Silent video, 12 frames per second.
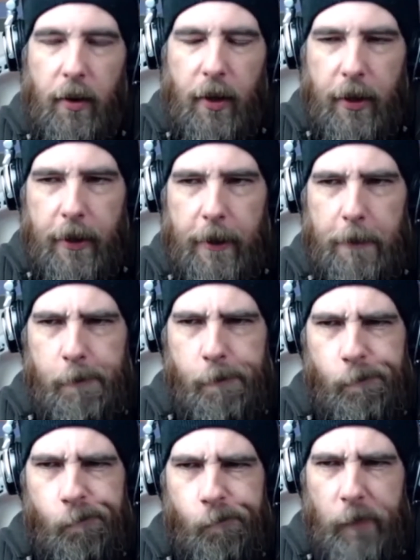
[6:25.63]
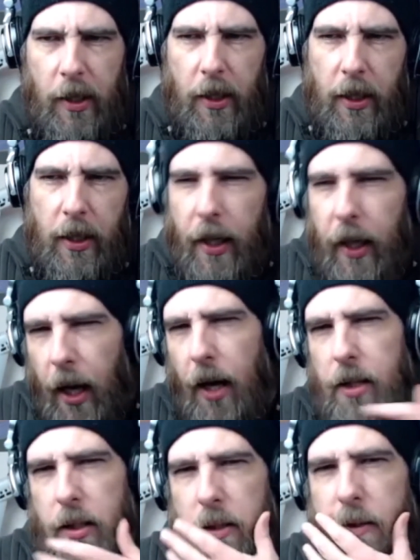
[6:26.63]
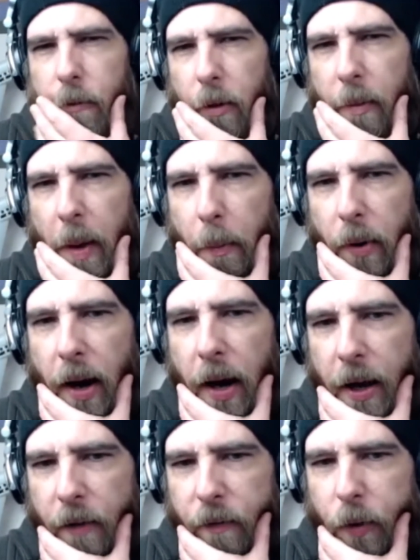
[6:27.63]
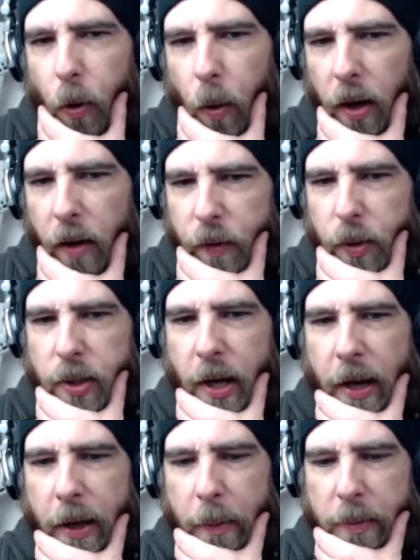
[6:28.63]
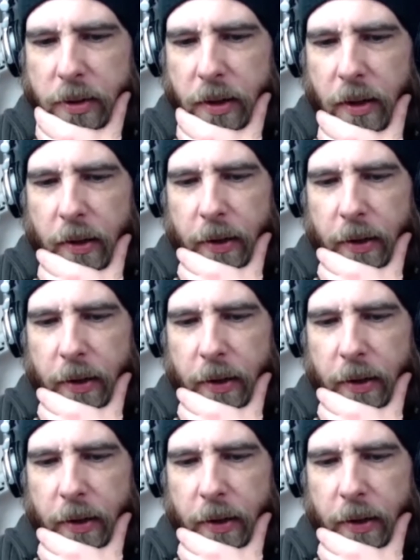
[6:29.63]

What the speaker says: And I do remember I have quite a few times